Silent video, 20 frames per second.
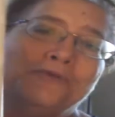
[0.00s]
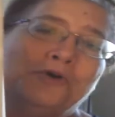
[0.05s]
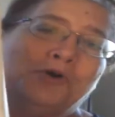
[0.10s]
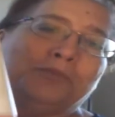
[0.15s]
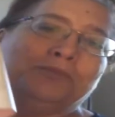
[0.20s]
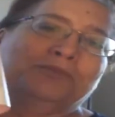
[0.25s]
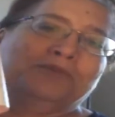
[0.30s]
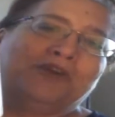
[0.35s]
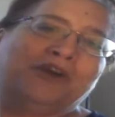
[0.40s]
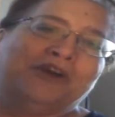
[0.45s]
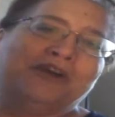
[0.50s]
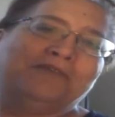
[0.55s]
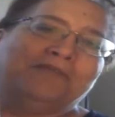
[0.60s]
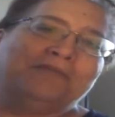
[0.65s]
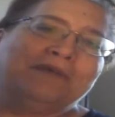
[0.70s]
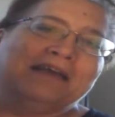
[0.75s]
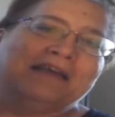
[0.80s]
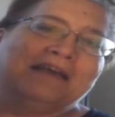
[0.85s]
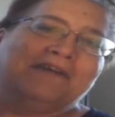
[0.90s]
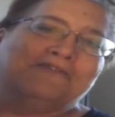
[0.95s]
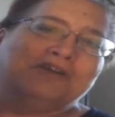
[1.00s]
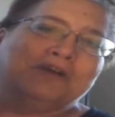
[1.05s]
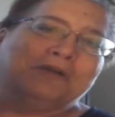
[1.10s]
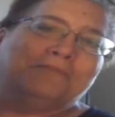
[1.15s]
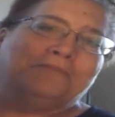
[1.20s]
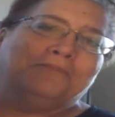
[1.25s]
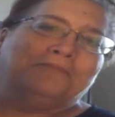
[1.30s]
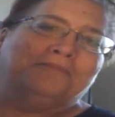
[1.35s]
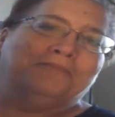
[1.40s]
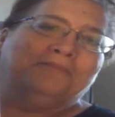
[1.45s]
Oops, sorry, I covered her
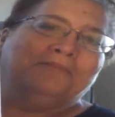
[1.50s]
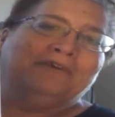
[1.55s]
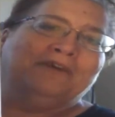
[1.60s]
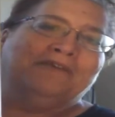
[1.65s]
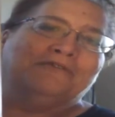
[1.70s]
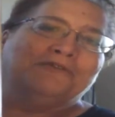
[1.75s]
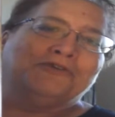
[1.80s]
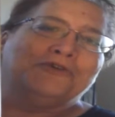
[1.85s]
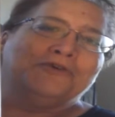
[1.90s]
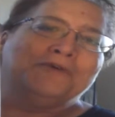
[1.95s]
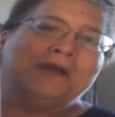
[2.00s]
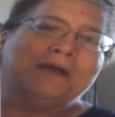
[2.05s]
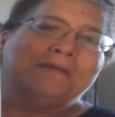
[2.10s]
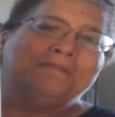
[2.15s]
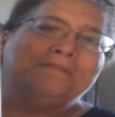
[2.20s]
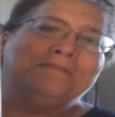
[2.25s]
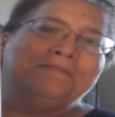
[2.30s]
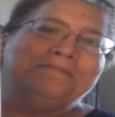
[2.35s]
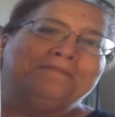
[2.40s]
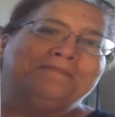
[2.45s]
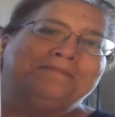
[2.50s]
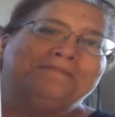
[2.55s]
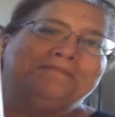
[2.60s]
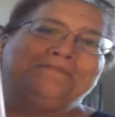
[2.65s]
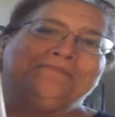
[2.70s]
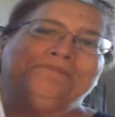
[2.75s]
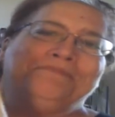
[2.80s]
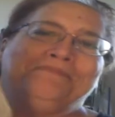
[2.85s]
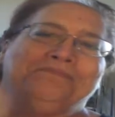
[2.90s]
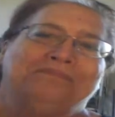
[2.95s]
up.
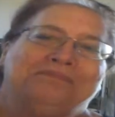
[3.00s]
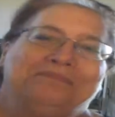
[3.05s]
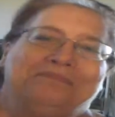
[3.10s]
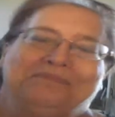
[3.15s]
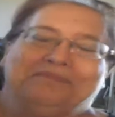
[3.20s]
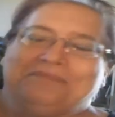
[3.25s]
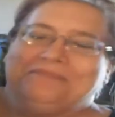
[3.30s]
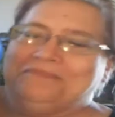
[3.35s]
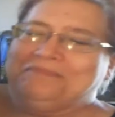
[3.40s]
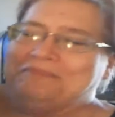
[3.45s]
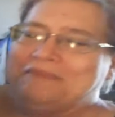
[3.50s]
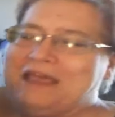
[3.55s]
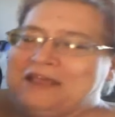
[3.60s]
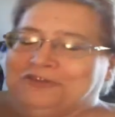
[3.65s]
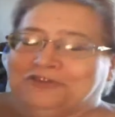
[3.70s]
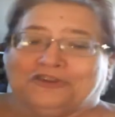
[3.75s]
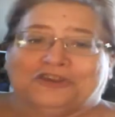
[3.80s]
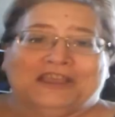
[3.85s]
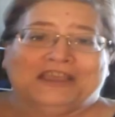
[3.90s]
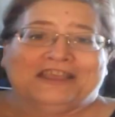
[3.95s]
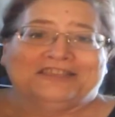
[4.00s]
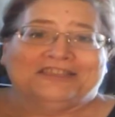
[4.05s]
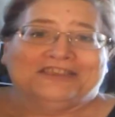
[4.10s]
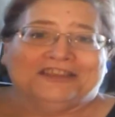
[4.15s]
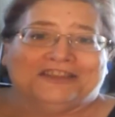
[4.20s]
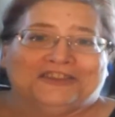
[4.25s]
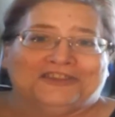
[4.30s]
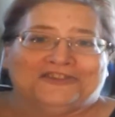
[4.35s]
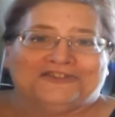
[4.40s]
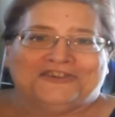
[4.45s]
I was looking at the
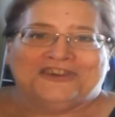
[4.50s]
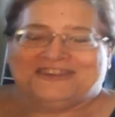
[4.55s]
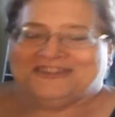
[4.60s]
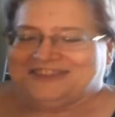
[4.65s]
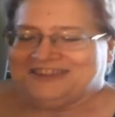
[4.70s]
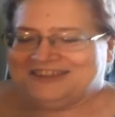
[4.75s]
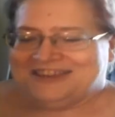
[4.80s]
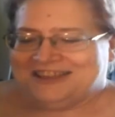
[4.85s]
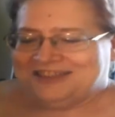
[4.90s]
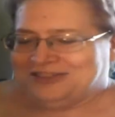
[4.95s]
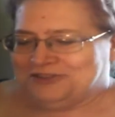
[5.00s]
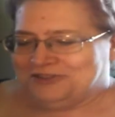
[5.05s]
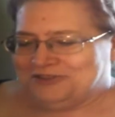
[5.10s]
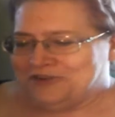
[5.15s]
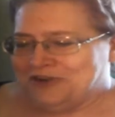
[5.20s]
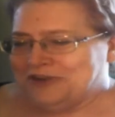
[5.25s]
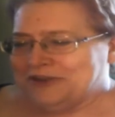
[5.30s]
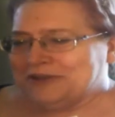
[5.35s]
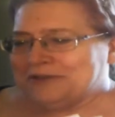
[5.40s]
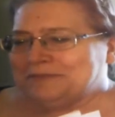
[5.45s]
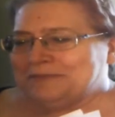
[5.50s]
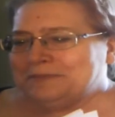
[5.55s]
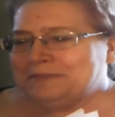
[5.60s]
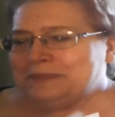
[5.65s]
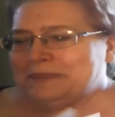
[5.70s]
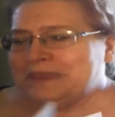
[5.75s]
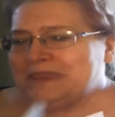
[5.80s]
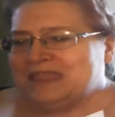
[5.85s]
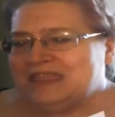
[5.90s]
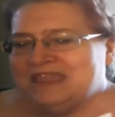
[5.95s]
illustration, not the drawing.
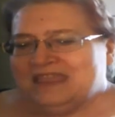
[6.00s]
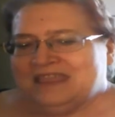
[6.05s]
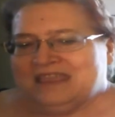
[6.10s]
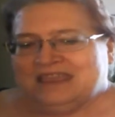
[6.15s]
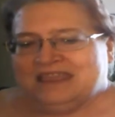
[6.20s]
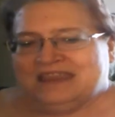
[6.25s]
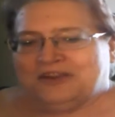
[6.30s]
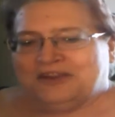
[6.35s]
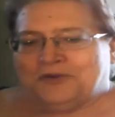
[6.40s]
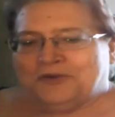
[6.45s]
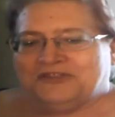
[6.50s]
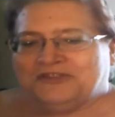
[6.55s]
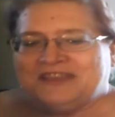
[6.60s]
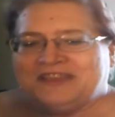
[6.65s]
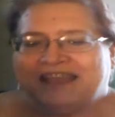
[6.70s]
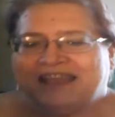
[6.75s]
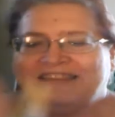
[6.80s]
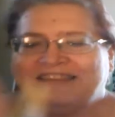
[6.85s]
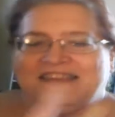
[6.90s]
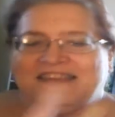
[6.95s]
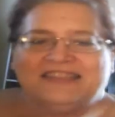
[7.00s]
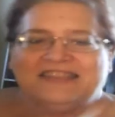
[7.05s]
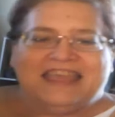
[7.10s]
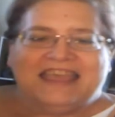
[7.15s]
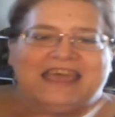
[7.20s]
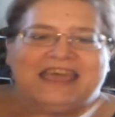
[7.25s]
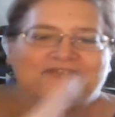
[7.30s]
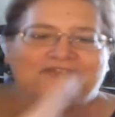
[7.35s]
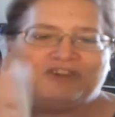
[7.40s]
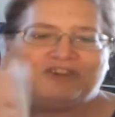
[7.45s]
And of course, like I said,
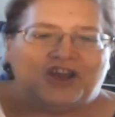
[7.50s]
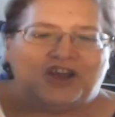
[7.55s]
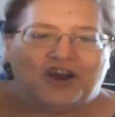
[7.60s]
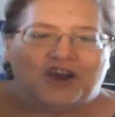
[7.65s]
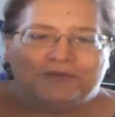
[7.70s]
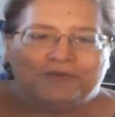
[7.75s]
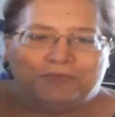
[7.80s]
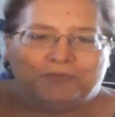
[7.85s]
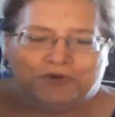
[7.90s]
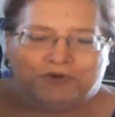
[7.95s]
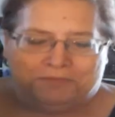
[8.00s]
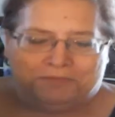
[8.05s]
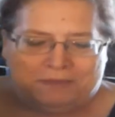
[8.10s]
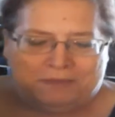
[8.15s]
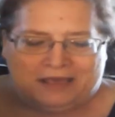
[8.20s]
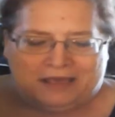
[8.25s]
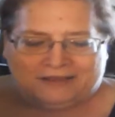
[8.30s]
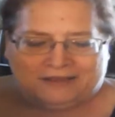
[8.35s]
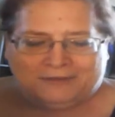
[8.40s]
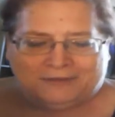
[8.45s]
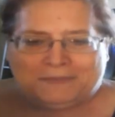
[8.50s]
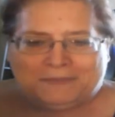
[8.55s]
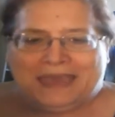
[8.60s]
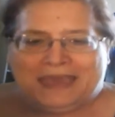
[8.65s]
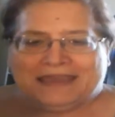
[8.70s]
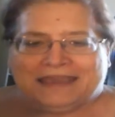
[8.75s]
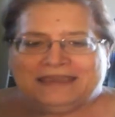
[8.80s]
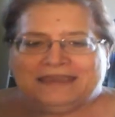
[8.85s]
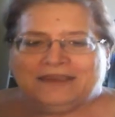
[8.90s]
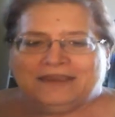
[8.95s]
they have the cardboard box
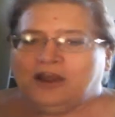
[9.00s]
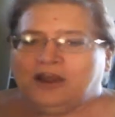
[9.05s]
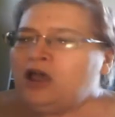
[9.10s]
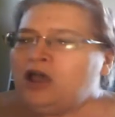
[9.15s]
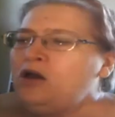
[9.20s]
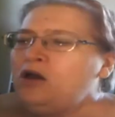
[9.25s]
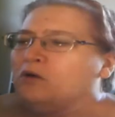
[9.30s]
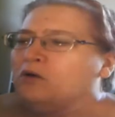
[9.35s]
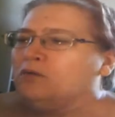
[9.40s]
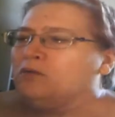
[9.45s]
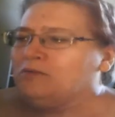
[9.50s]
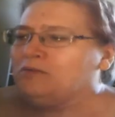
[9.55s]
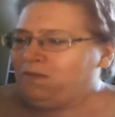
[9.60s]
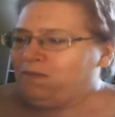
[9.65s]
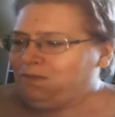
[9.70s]
back here. Oh!